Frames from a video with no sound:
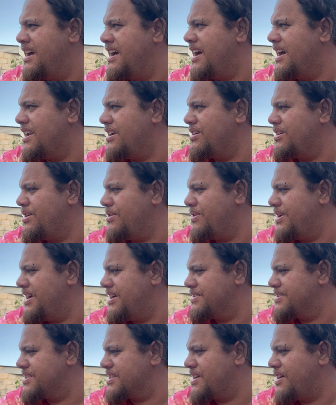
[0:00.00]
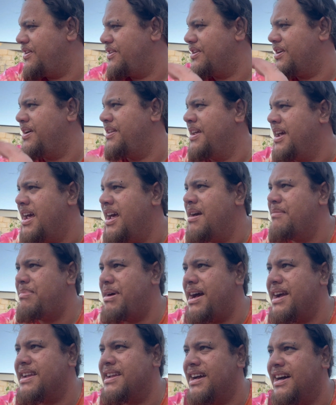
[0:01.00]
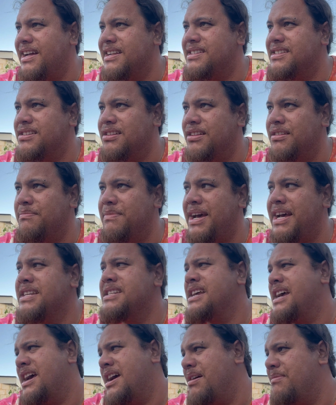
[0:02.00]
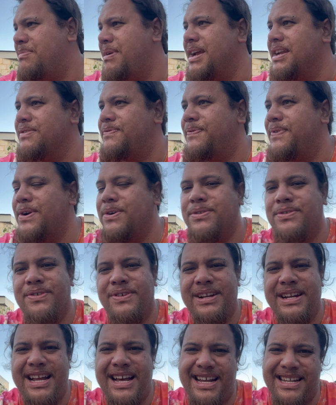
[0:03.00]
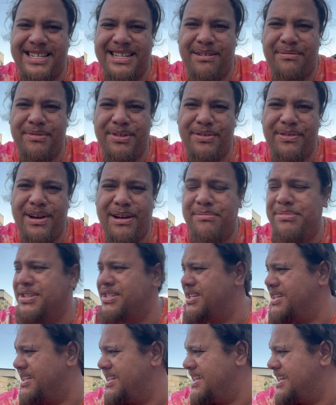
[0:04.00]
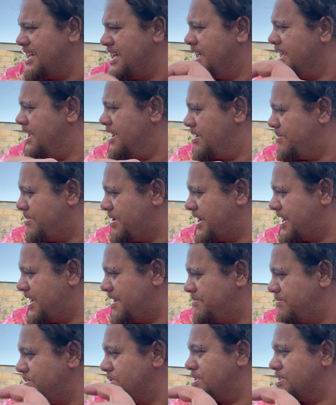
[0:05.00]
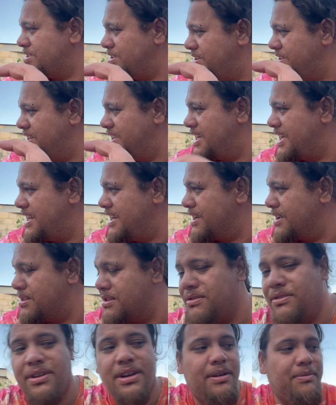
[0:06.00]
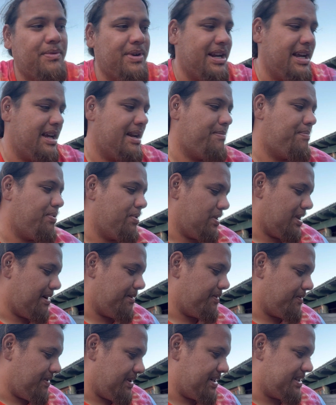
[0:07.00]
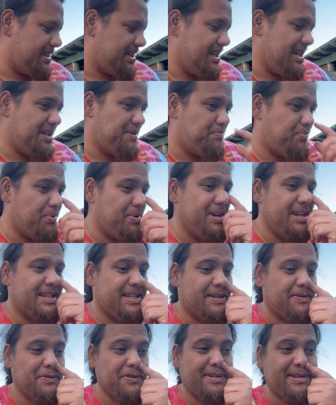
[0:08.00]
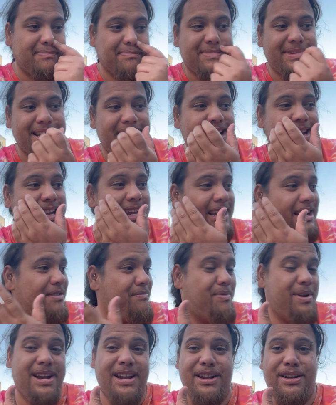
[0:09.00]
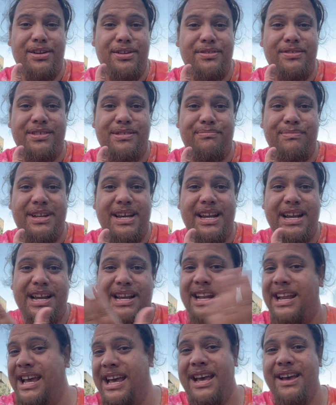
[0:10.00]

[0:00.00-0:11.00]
I don't know what else is going on. Backyard's still a mess. Been filtering out some of the rubbish in here, but i um, slowly getting through it. We need to pull up the rest of these bricks, do some decking. We need to do some decking.